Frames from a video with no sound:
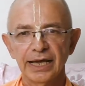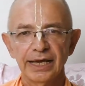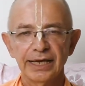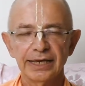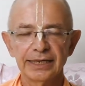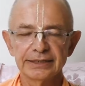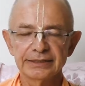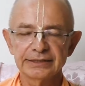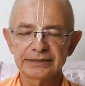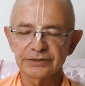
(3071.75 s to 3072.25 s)

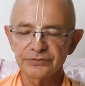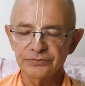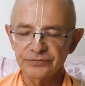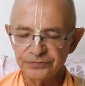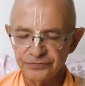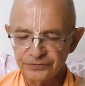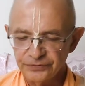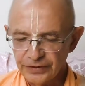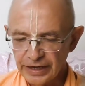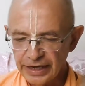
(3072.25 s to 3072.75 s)
It's a
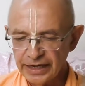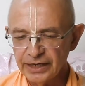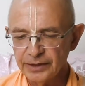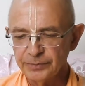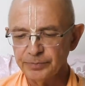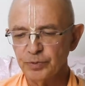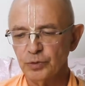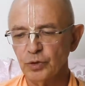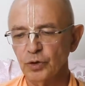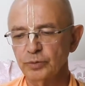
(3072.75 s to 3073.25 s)
very
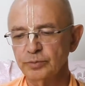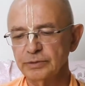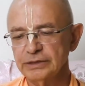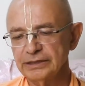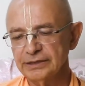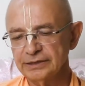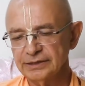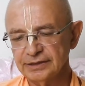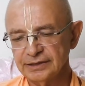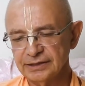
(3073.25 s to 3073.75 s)

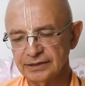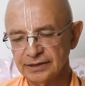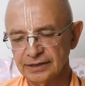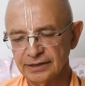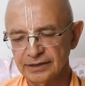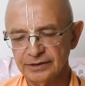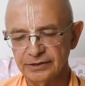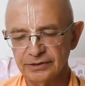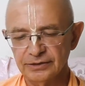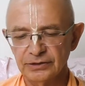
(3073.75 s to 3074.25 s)
prominent,
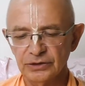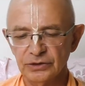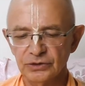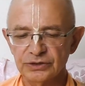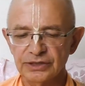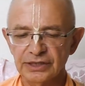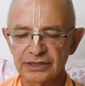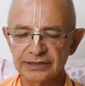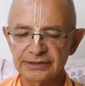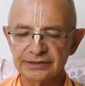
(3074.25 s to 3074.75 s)

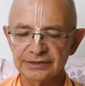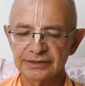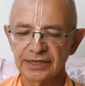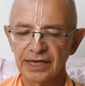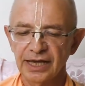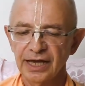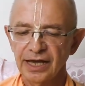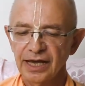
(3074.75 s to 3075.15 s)
there is